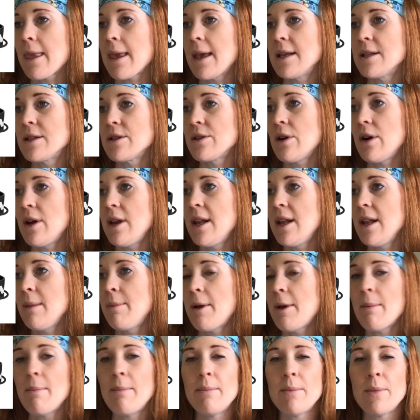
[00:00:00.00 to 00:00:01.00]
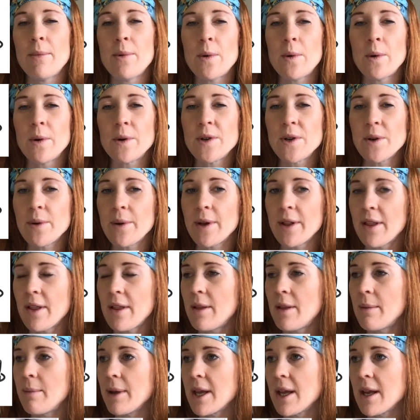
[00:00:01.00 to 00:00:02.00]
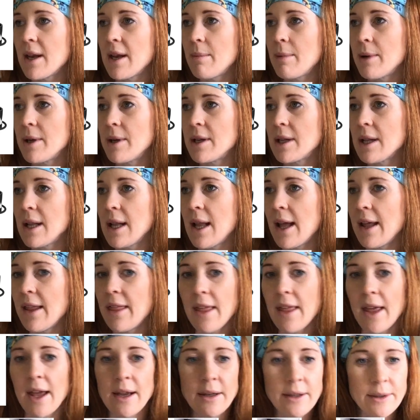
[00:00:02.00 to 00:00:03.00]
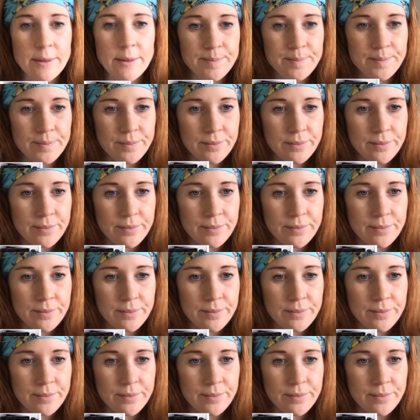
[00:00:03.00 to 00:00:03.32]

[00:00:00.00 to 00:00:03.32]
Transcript: It's got a little bit more to it than the beginner bundle, I think.